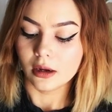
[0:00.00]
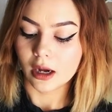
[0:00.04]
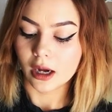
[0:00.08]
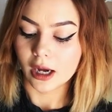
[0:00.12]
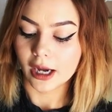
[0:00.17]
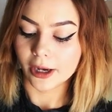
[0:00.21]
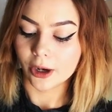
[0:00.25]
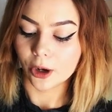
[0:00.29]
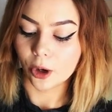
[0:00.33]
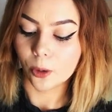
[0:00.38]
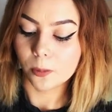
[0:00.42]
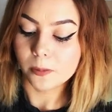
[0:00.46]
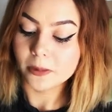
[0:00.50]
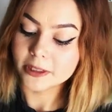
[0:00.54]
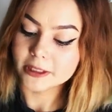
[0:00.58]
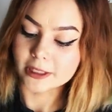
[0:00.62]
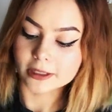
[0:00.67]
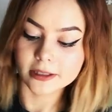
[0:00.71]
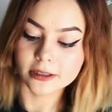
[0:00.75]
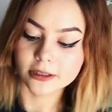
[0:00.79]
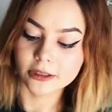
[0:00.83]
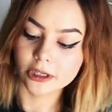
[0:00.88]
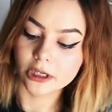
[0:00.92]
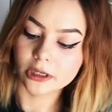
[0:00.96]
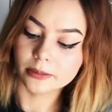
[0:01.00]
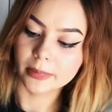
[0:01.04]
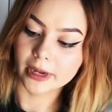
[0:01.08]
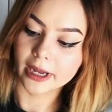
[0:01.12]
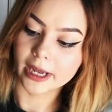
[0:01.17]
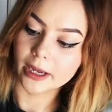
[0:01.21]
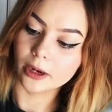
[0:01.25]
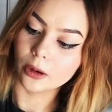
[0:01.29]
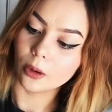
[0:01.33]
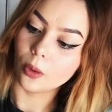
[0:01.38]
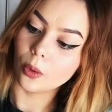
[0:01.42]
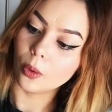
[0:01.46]
I hope this doesn't turn my
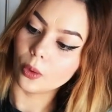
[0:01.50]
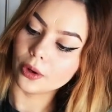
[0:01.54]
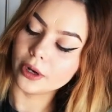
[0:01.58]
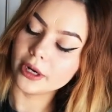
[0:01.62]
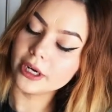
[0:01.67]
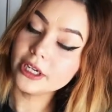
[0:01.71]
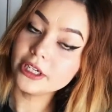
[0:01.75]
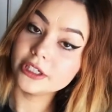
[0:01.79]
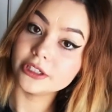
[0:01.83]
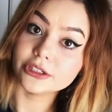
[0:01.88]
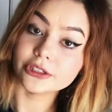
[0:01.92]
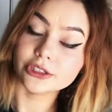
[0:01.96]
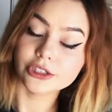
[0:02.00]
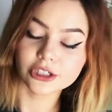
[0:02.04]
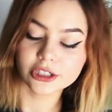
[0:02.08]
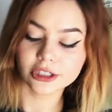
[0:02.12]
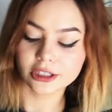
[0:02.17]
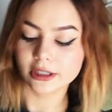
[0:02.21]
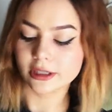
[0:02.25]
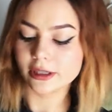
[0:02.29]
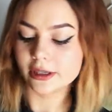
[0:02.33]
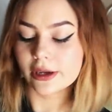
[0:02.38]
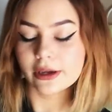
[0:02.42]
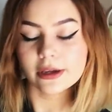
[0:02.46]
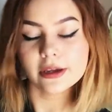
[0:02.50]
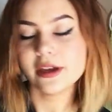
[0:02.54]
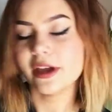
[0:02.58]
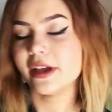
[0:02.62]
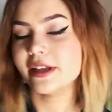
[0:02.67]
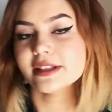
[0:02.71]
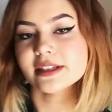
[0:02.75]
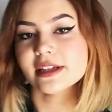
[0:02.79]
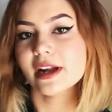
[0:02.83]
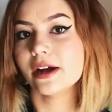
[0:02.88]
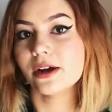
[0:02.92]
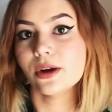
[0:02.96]
head orange.
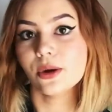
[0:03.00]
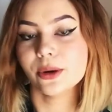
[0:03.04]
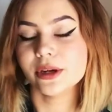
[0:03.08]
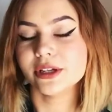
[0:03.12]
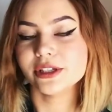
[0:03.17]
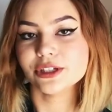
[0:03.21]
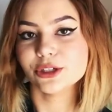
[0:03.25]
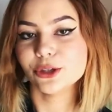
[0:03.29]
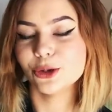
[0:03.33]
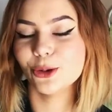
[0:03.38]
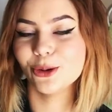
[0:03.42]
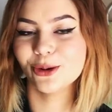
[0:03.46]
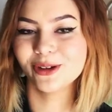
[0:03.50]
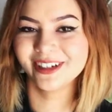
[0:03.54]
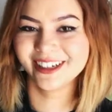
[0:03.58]
It's not going to.